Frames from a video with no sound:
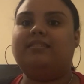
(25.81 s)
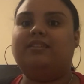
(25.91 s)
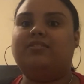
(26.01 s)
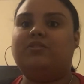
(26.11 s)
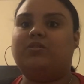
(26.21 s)

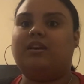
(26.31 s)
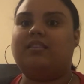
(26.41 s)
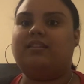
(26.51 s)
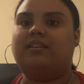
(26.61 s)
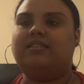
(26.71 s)
year
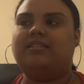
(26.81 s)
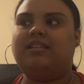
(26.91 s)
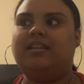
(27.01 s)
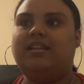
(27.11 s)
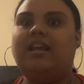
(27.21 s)

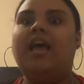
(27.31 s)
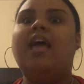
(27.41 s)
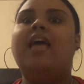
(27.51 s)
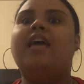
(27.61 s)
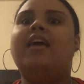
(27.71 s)
2019.
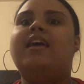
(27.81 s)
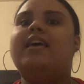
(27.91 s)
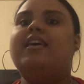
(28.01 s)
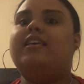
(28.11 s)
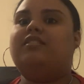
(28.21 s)

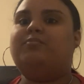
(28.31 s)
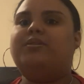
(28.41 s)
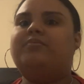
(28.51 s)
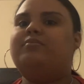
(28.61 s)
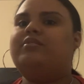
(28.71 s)
It's
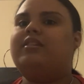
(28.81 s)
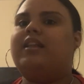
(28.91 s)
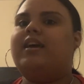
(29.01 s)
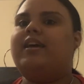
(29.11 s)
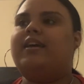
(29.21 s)
been
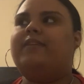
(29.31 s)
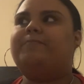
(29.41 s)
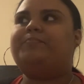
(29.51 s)
like